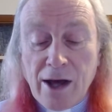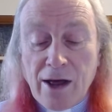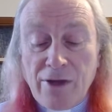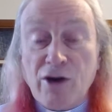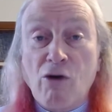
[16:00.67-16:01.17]

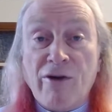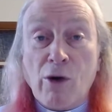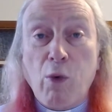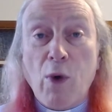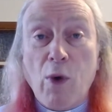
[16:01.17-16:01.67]
The
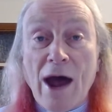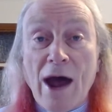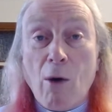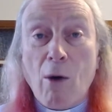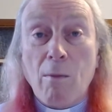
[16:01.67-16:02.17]

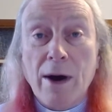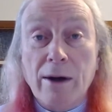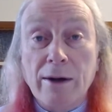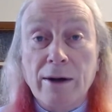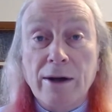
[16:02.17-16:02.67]
overwhelm
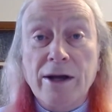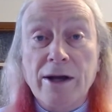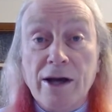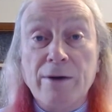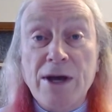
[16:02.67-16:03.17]

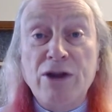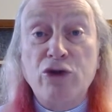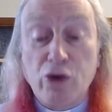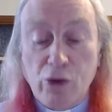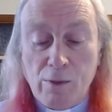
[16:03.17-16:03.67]
can be
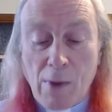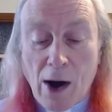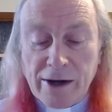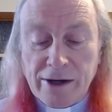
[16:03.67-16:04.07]
too much.